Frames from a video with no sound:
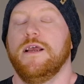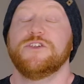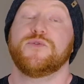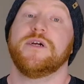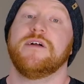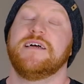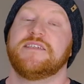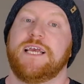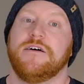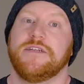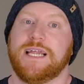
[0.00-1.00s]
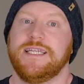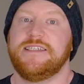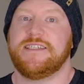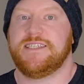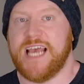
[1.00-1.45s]
Israel has killed at
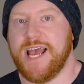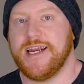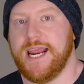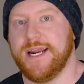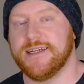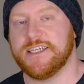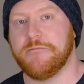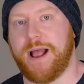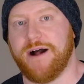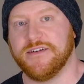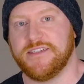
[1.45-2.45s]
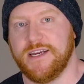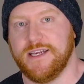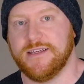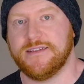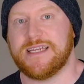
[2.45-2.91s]
least 10 innocent
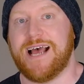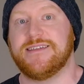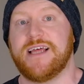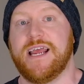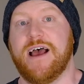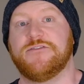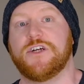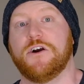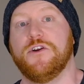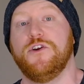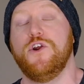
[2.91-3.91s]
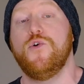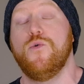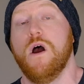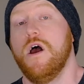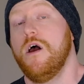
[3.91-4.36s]
Palestinians as they have started
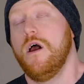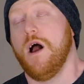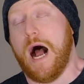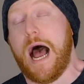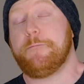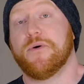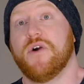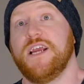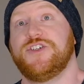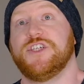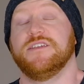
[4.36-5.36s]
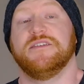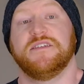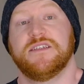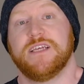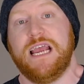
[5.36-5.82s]
new
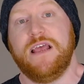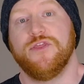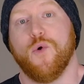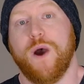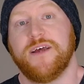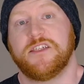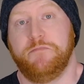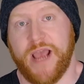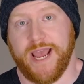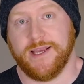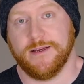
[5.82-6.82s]
operations in the West Bank.